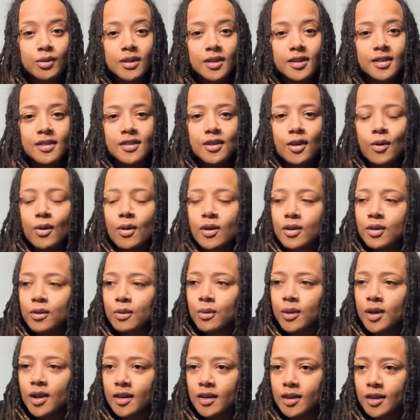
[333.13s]
and so
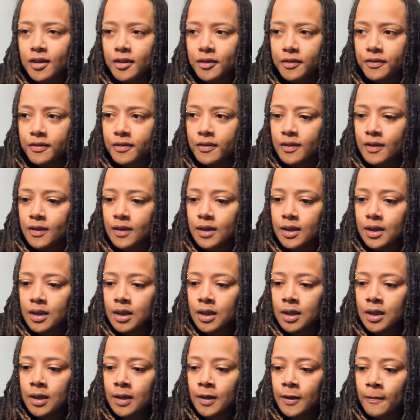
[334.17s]
unaware of.
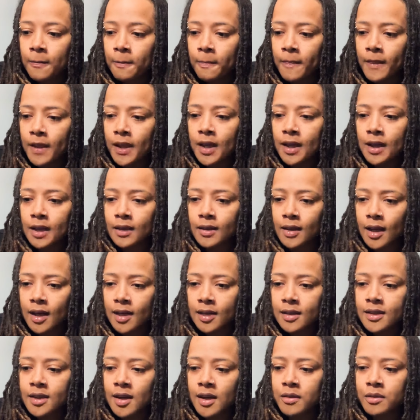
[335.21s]
And a lot
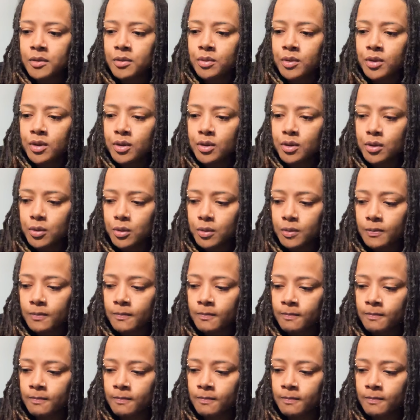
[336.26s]
of times when you